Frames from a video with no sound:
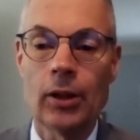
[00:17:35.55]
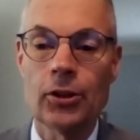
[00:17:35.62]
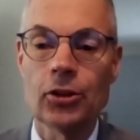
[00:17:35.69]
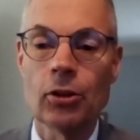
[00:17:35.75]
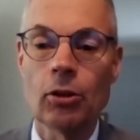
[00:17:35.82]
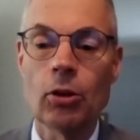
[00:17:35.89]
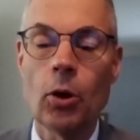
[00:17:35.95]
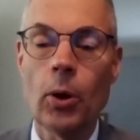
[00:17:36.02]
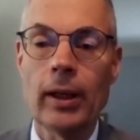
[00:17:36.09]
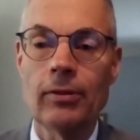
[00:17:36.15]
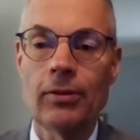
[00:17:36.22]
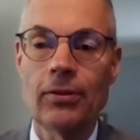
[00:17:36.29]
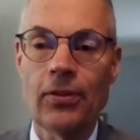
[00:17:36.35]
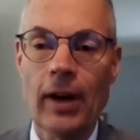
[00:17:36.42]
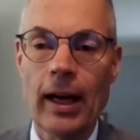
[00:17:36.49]
So go ahead
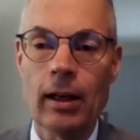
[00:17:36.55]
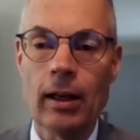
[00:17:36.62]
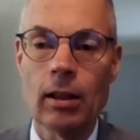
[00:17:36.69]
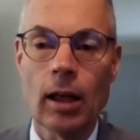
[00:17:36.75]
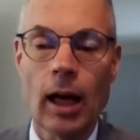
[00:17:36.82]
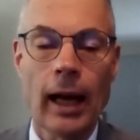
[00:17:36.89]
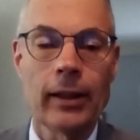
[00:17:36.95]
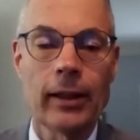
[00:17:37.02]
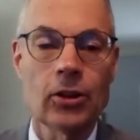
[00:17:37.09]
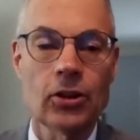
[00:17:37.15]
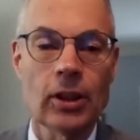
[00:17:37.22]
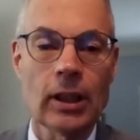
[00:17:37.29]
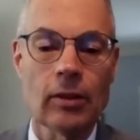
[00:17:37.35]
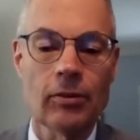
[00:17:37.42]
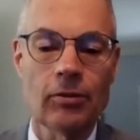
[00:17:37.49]
and fire. I
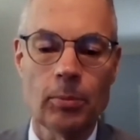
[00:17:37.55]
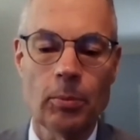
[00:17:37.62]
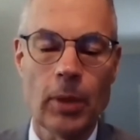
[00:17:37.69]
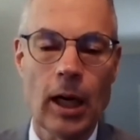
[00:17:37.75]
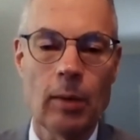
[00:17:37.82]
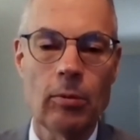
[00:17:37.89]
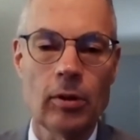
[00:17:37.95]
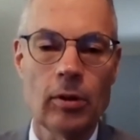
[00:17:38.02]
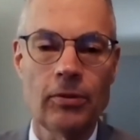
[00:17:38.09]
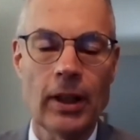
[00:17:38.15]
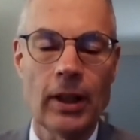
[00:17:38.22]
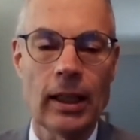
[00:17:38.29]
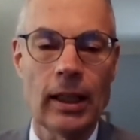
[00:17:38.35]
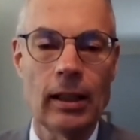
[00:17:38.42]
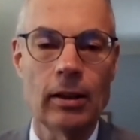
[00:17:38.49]
understand from Barbara
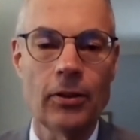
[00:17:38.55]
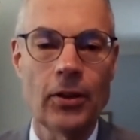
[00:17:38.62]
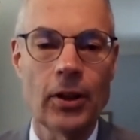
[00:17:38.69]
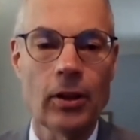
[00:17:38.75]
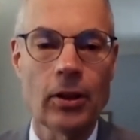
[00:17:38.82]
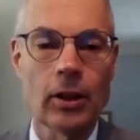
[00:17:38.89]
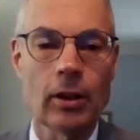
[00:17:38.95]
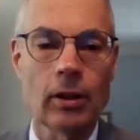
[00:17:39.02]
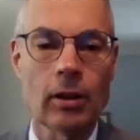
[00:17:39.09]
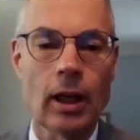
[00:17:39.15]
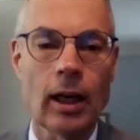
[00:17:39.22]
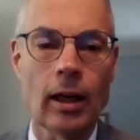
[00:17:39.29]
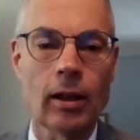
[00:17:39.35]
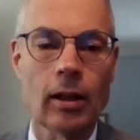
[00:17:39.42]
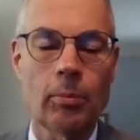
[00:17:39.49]
Van Allen that there
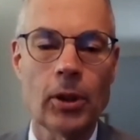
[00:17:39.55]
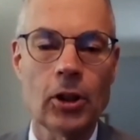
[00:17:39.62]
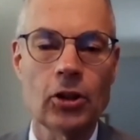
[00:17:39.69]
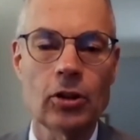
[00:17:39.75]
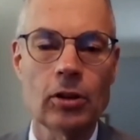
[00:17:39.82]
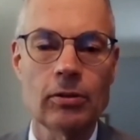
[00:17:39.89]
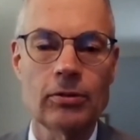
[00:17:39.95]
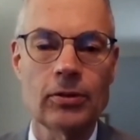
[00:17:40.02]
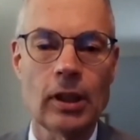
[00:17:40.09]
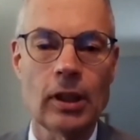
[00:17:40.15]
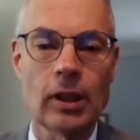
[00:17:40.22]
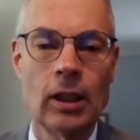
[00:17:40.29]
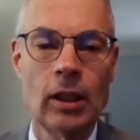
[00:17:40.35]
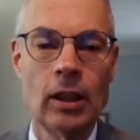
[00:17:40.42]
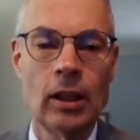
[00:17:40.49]
are a bunch of
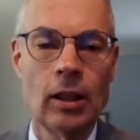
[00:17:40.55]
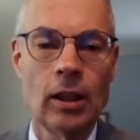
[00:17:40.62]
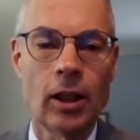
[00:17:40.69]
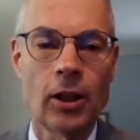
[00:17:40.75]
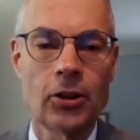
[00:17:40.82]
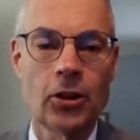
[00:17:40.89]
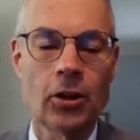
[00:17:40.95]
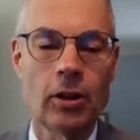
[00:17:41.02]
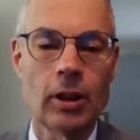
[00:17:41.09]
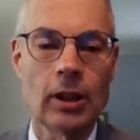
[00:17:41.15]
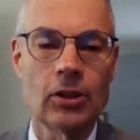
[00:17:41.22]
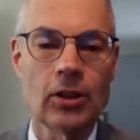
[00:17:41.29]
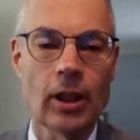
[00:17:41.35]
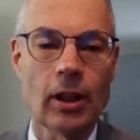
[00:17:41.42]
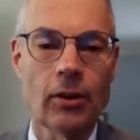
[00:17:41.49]

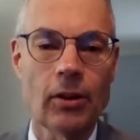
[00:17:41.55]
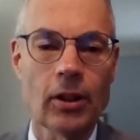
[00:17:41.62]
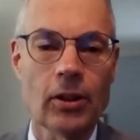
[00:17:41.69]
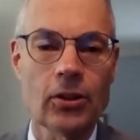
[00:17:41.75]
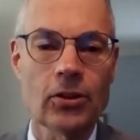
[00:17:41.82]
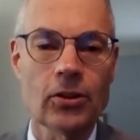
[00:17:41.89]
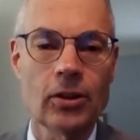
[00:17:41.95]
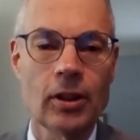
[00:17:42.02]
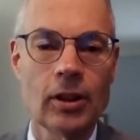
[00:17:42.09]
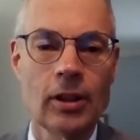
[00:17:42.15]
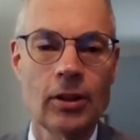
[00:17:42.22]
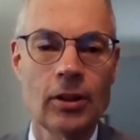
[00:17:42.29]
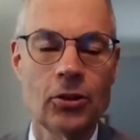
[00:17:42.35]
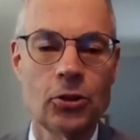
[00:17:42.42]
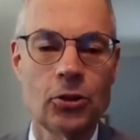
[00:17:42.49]
attorneys on this
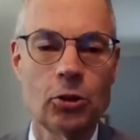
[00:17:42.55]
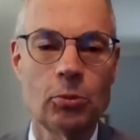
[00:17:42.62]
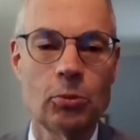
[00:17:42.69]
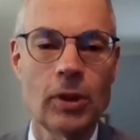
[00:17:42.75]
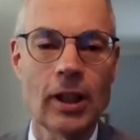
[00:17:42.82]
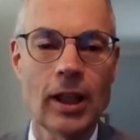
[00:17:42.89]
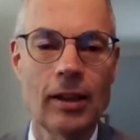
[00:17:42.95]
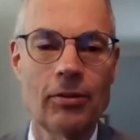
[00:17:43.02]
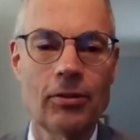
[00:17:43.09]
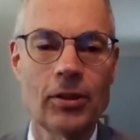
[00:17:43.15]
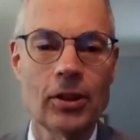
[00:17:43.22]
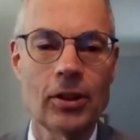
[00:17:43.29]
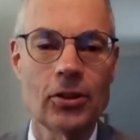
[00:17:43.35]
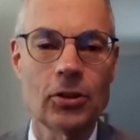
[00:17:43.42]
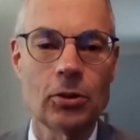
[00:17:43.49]
Zoom
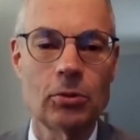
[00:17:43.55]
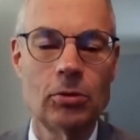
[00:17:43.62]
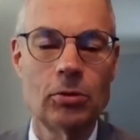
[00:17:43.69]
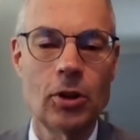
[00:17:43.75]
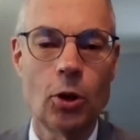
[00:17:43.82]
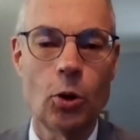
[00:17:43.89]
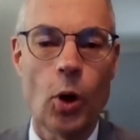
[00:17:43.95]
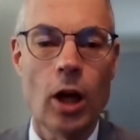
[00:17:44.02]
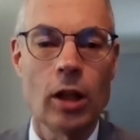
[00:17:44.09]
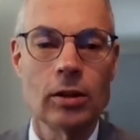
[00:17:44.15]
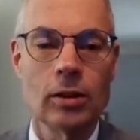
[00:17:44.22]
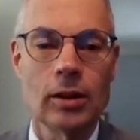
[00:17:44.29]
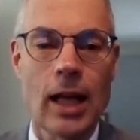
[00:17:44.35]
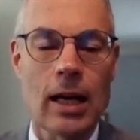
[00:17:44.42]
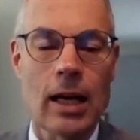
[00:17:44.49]
conference who know a
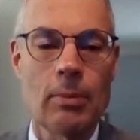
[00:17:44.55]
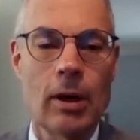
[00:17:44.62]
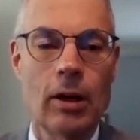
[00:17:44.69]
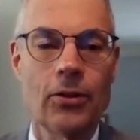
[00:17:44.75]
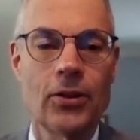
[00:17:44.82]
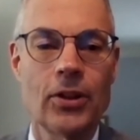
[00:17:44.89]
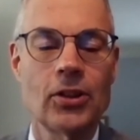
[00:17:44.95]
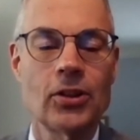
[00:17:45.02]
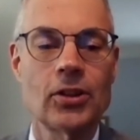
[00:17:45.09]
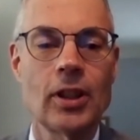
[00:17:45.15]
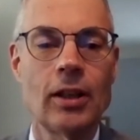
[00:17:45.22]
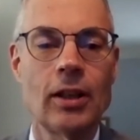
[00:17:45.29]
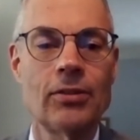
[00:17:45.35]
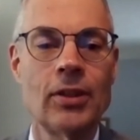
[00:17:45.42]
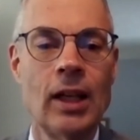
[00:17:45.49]
lot about this
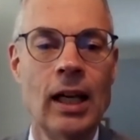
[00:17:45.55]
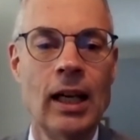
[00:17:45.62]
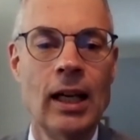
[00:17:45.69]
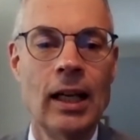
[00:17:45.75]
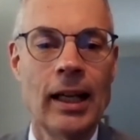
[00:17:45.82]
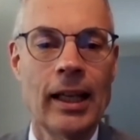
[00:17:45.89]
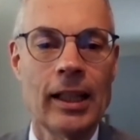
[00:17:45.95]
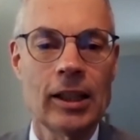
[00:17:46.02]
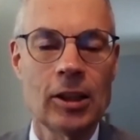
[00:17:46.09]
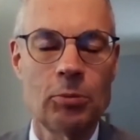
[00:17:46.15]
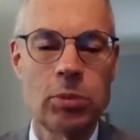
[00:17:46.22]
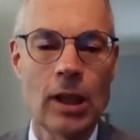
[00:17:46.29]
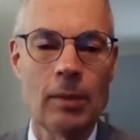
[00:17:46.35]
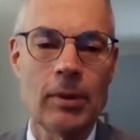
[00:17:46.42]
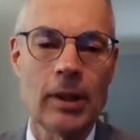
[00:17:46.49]
stuff and can
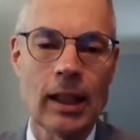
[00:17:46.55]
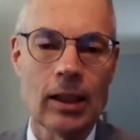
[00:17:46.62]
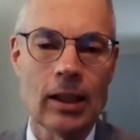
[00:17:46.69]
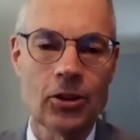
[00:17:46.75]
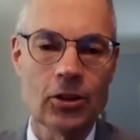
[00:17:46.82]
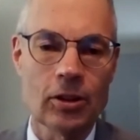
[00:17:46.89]
probably